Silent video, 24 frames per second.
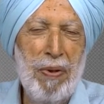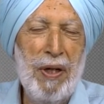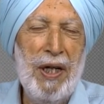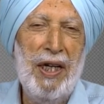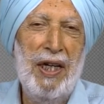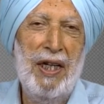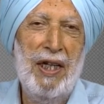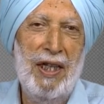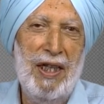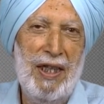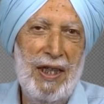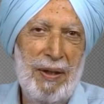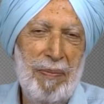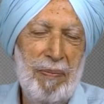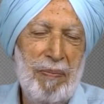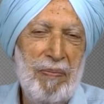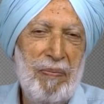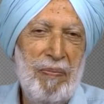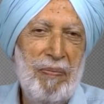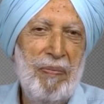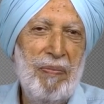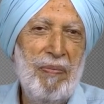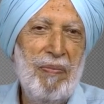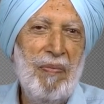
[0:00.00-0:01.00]
burnt.
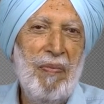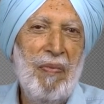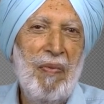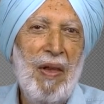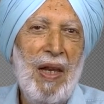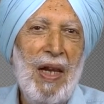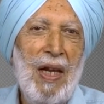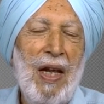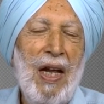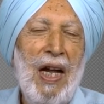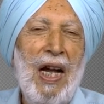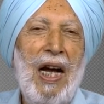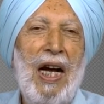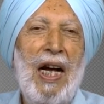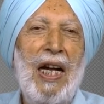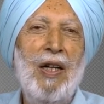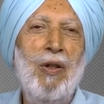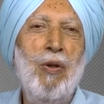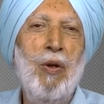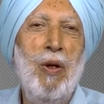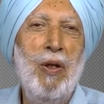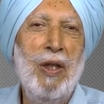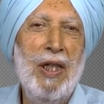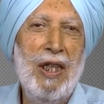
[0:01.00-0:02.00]
I
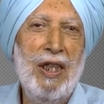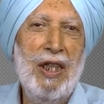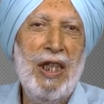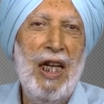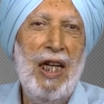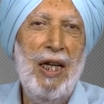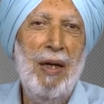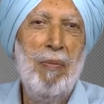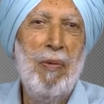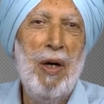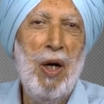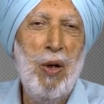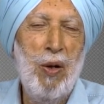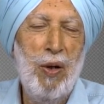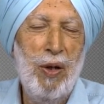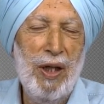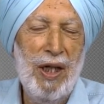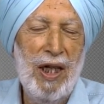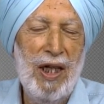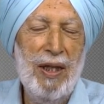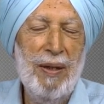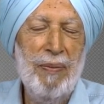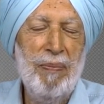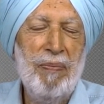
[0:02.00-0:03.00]
called the cinema
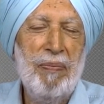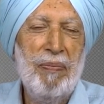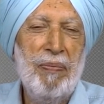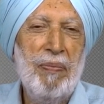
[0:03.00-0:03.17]
owner